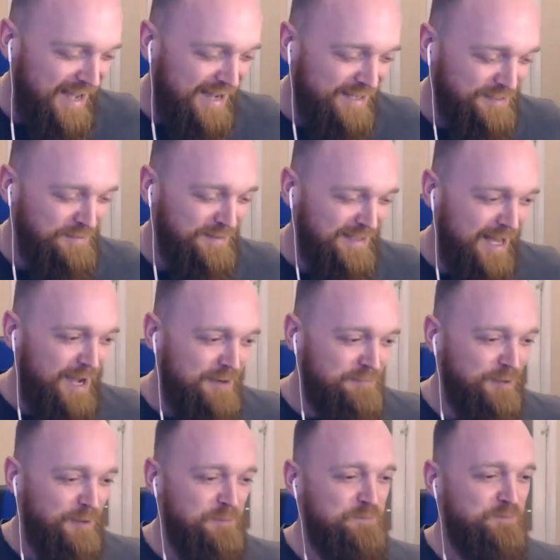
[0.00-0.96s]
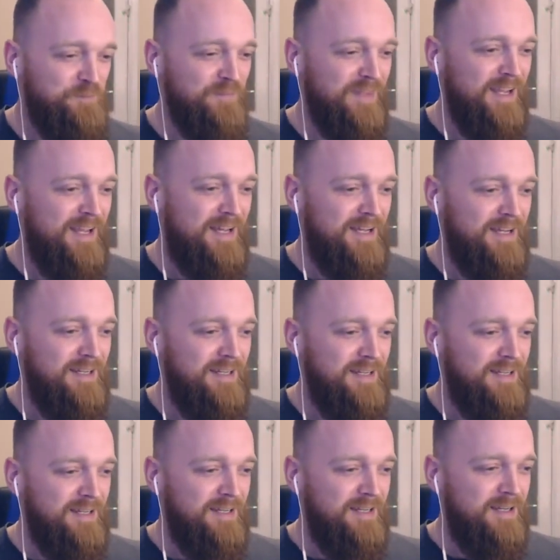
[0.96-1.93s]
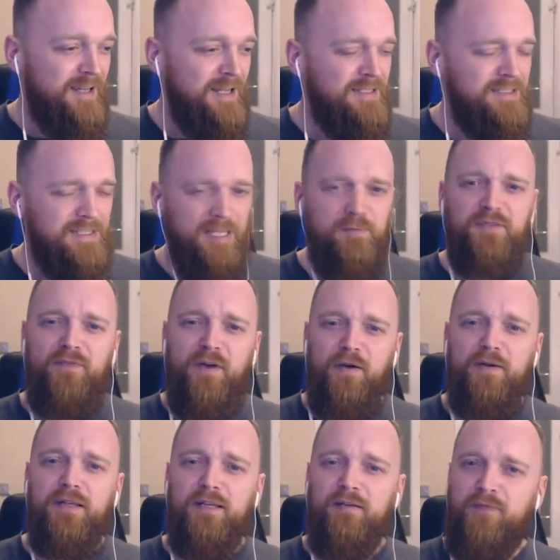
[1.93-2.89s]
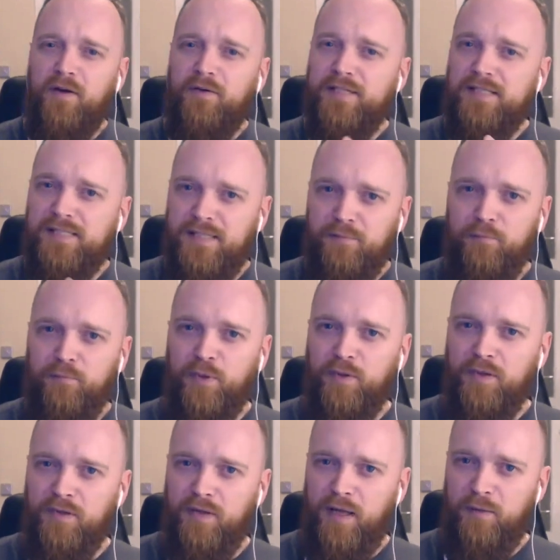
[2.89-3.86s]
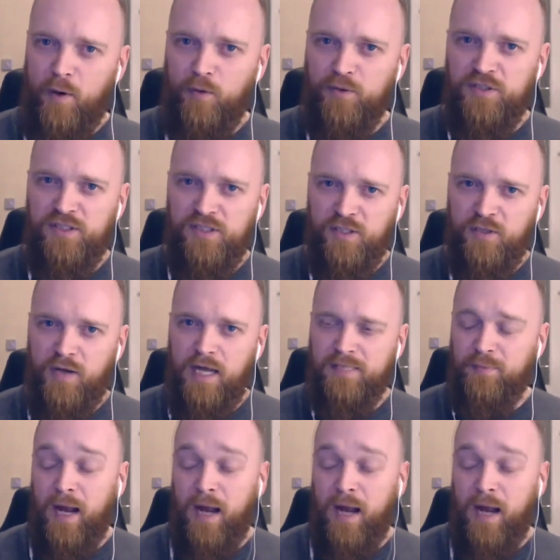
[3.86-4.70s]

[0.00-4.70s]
that doing that. But right, it seems a very very simple emotion to grasp.